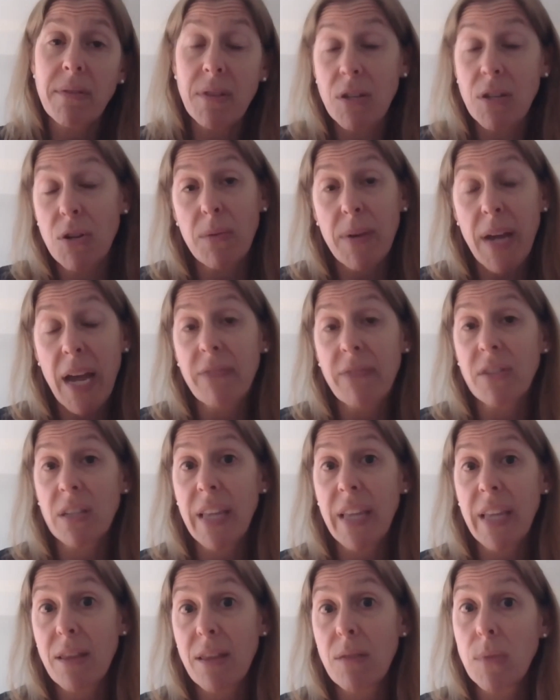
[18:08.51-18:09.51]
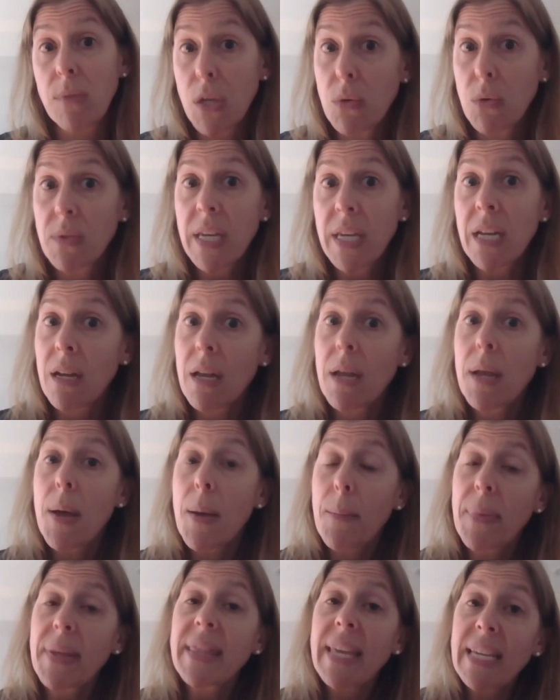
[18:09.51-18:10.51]
You don't have to let them use it,
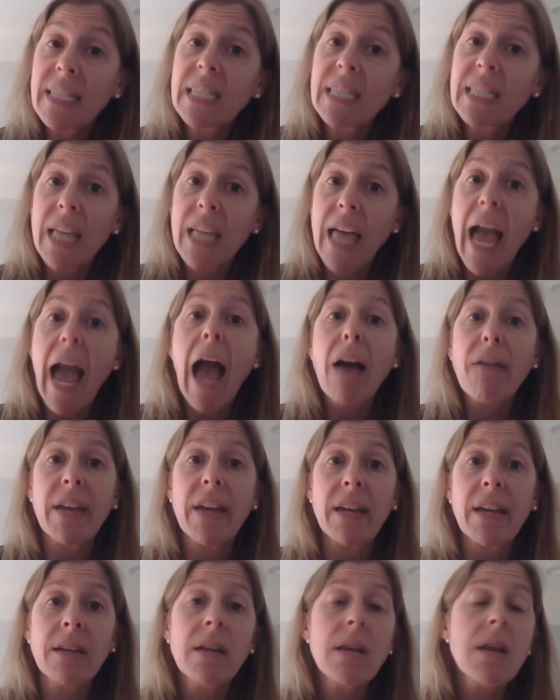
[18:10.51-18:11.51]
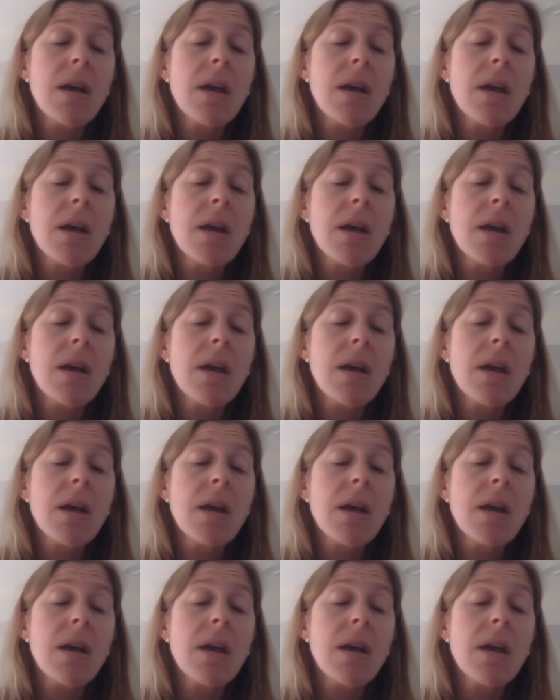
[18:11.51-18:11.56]
but they still have it.